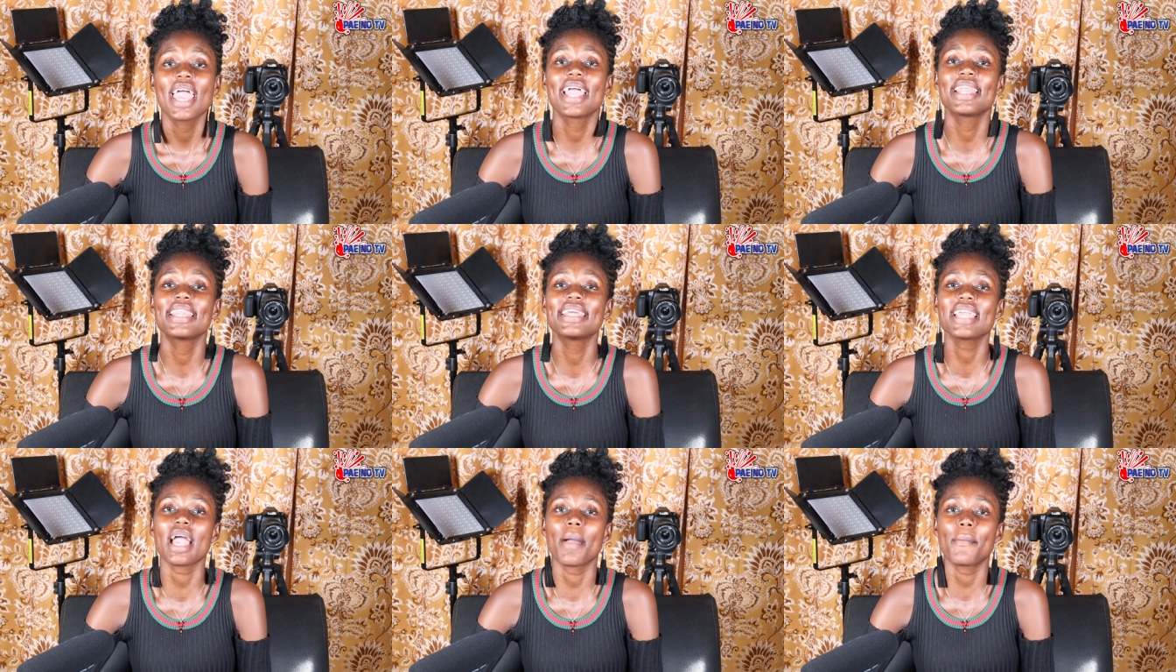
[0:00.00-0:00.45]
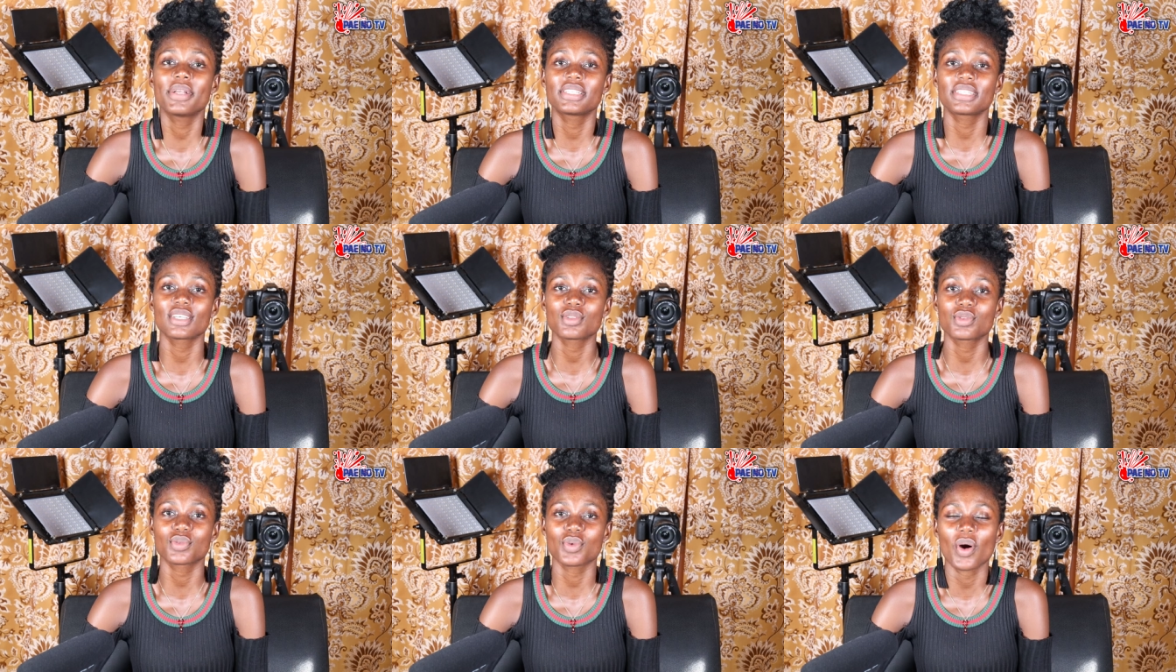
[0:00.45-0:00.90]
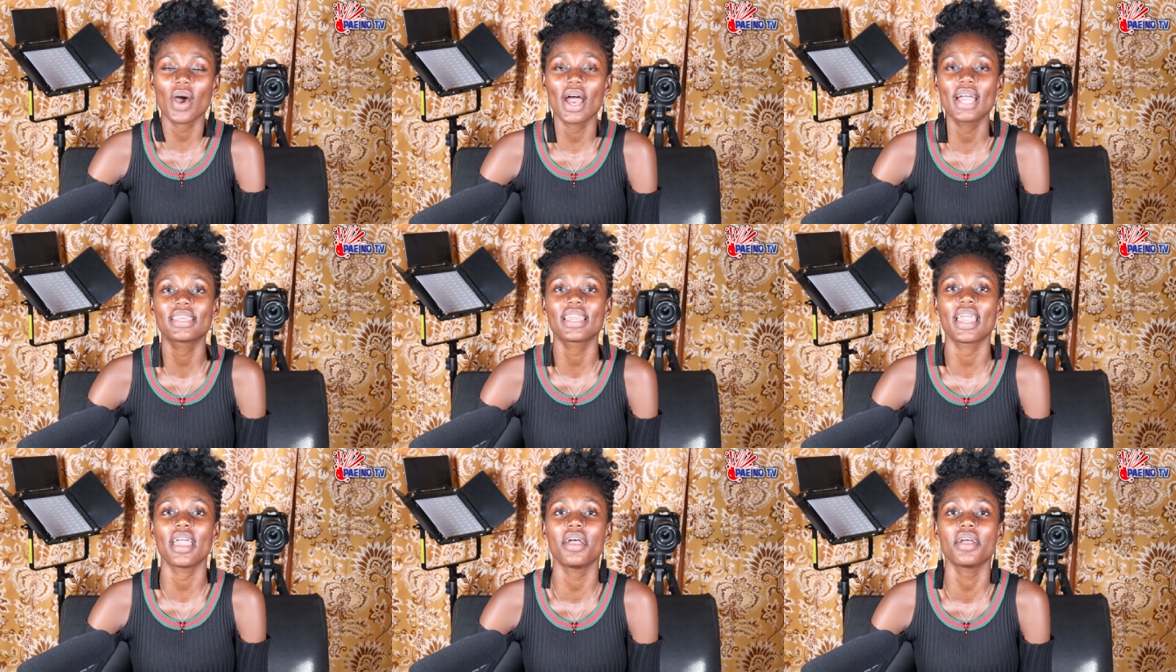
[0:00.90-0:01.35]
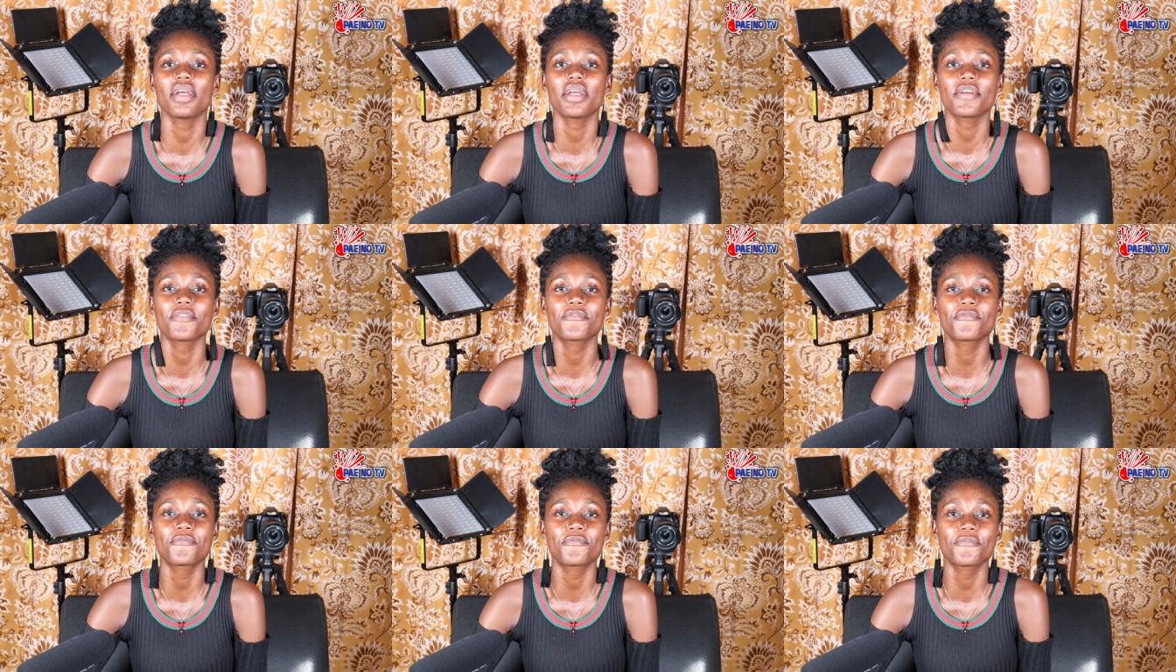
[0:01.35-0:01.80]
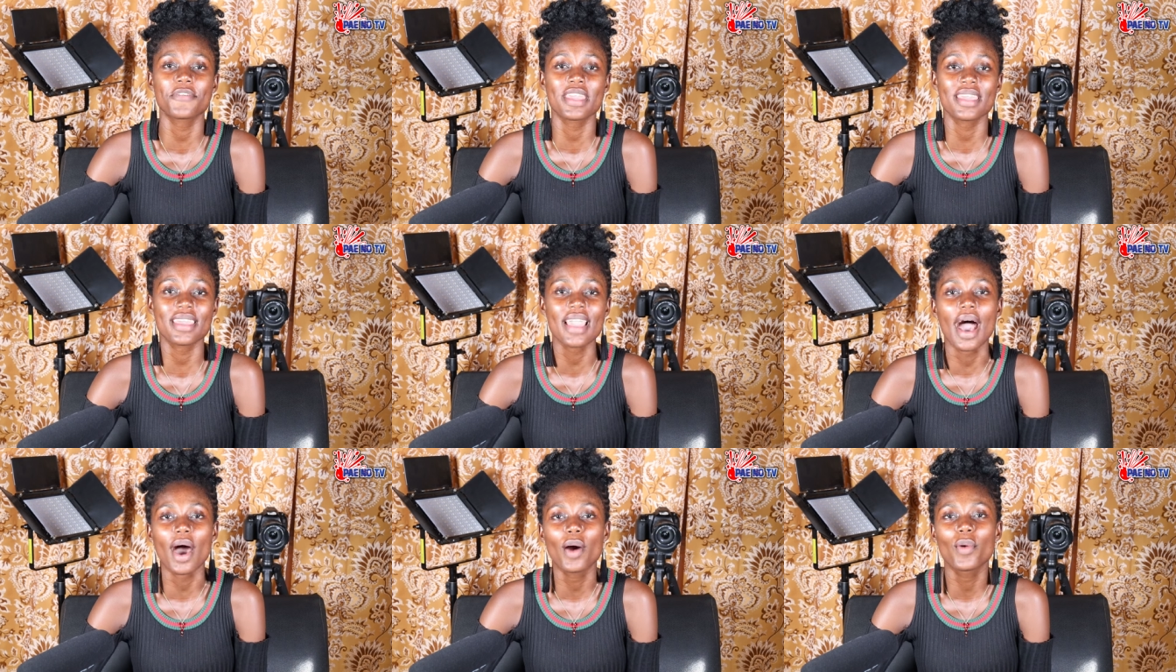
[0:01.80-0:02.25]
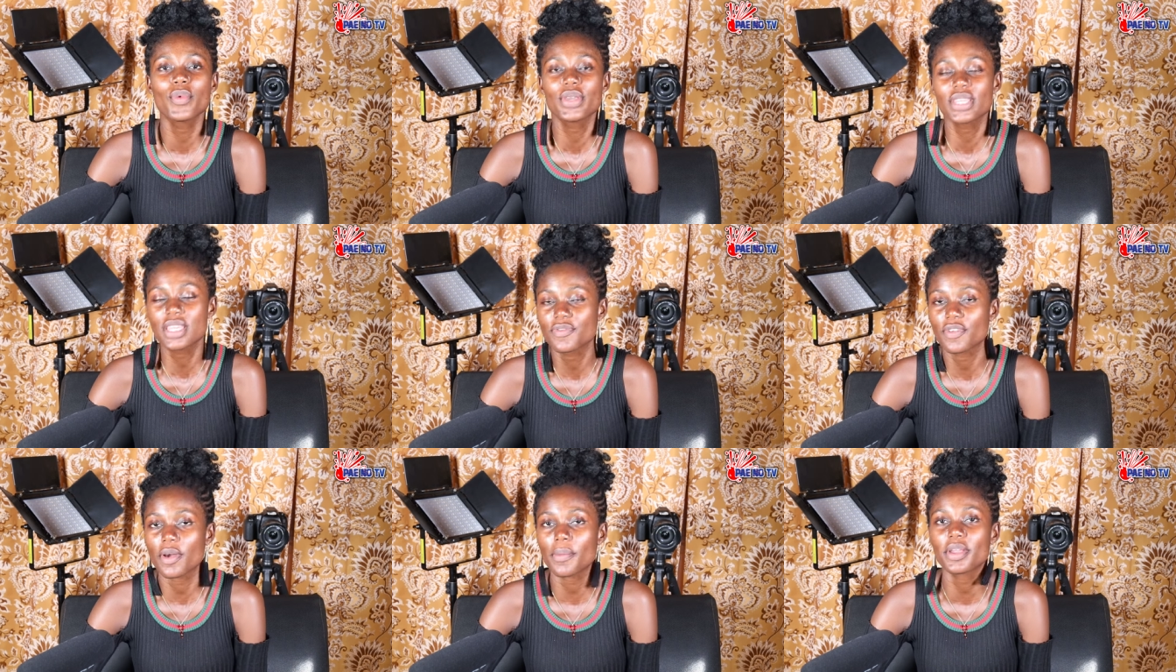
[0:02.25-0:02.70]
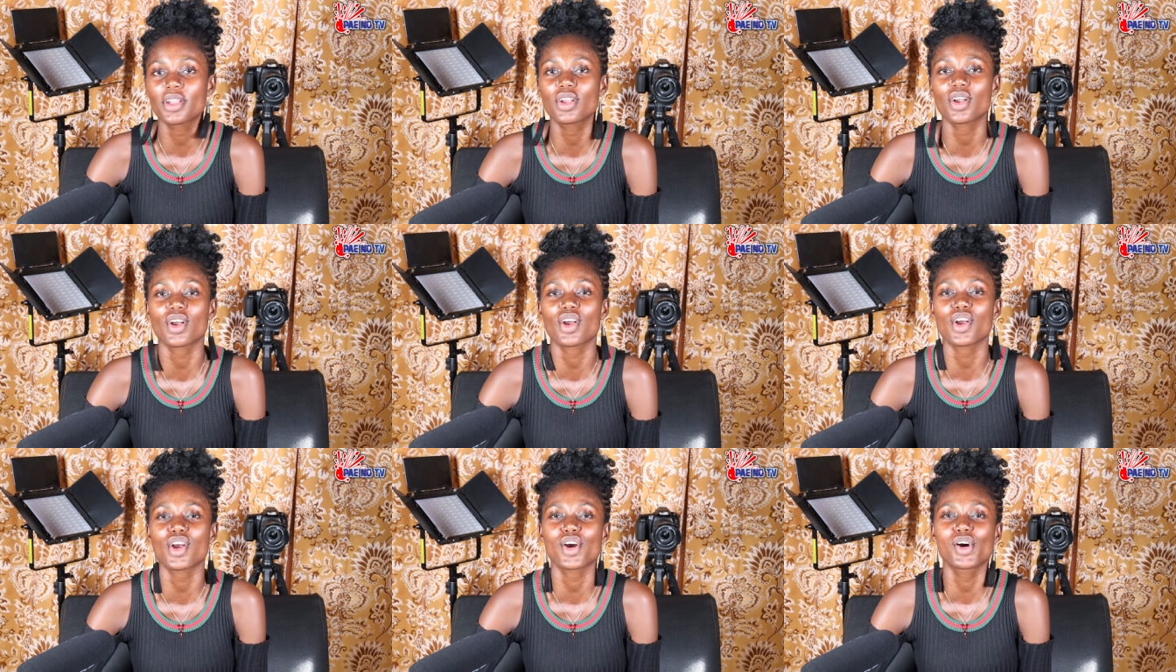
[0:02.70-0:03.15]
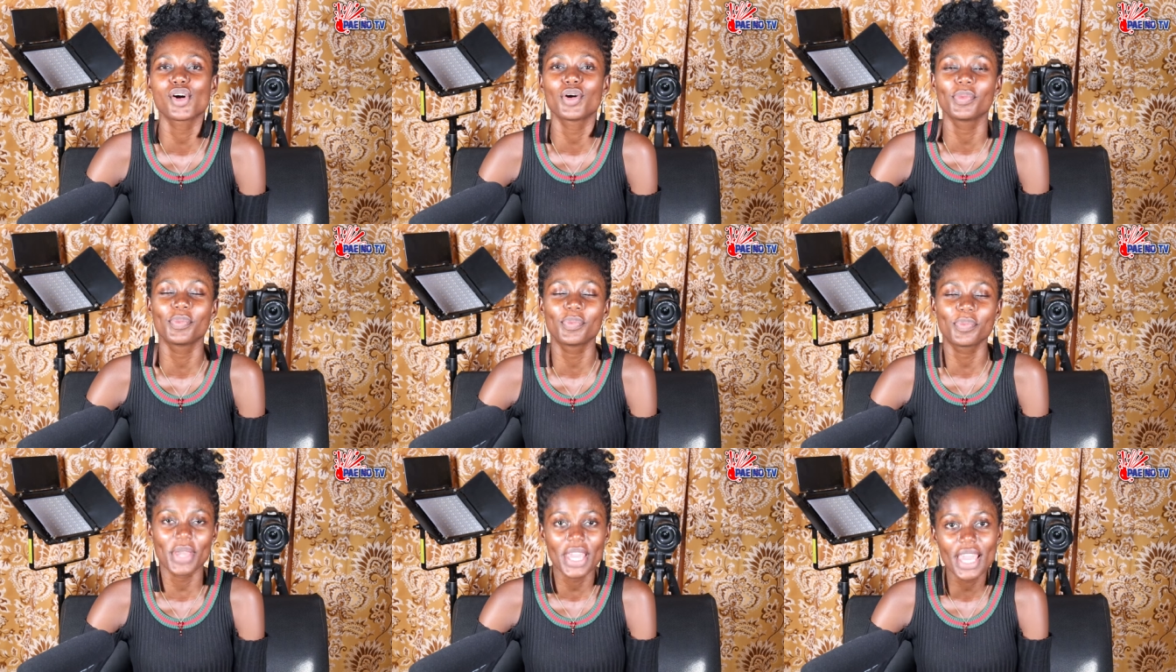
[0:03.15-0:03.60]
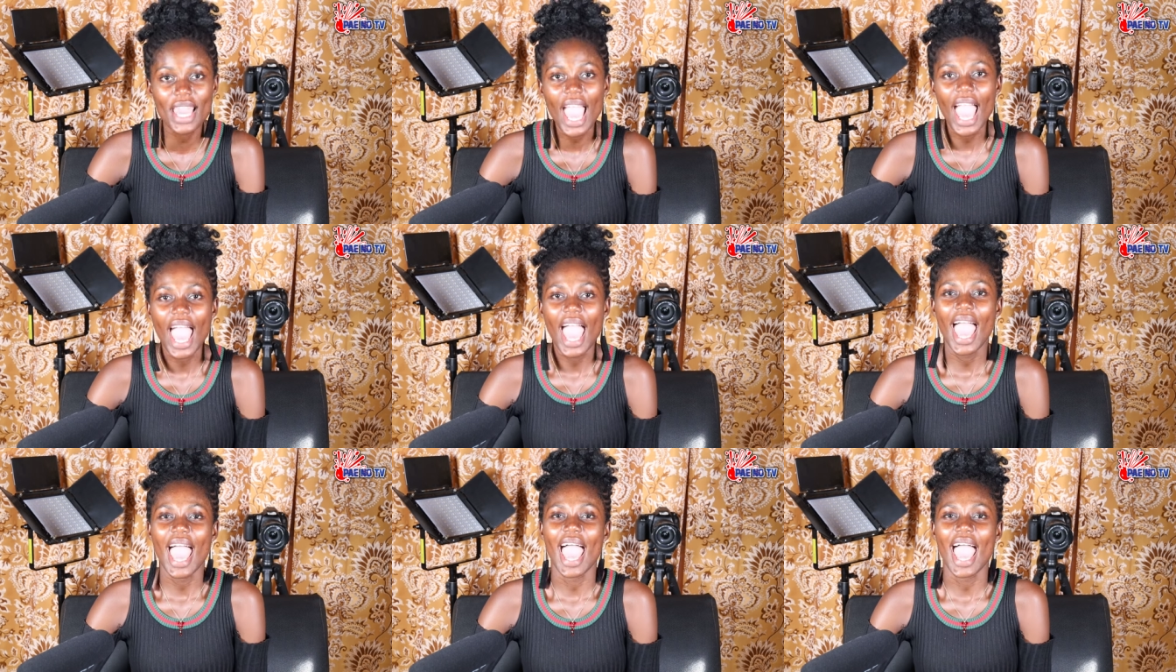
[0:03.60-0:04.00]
eni ya meje so eye erfia winky for me girl be